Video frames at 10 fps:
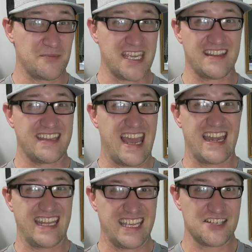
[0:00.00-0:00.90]
I'm getting
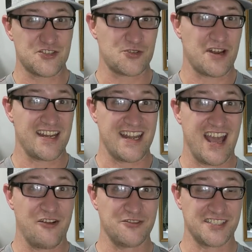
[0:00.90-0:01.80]
that itch right
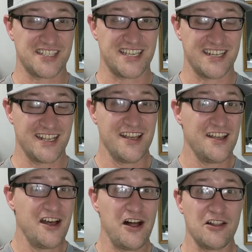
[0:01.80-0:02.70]
now, seeing
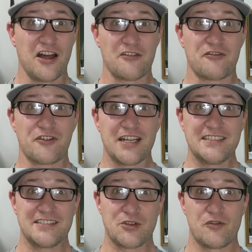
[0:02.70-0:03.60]
a lot of
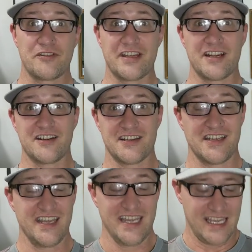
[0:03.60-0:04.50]
friends over there
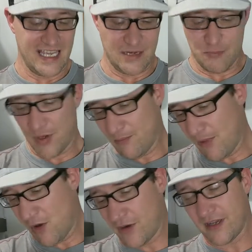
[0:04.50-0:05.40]
in
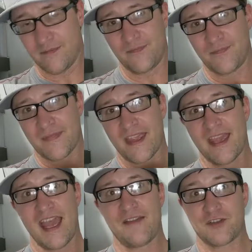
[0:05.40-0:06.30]
Pomona
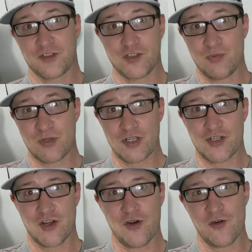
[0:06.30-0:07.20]
at the Super
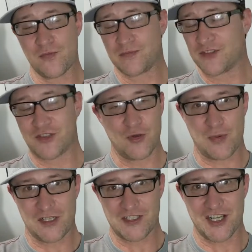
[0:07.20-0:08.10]
Show.
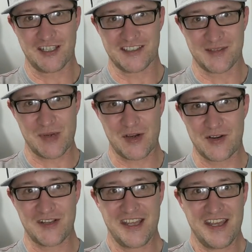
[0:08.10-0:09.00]
Super jealous
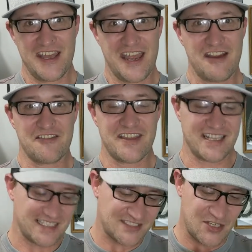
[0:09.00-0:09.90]
about
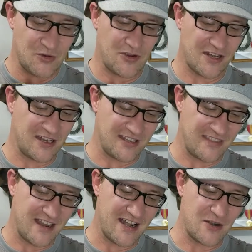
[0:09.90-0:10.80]
everything that's going
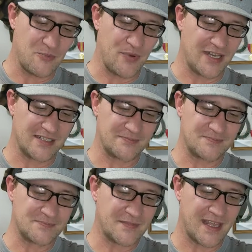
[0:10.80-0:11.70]
on there, but
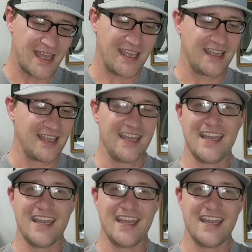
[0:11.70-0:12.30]
hey,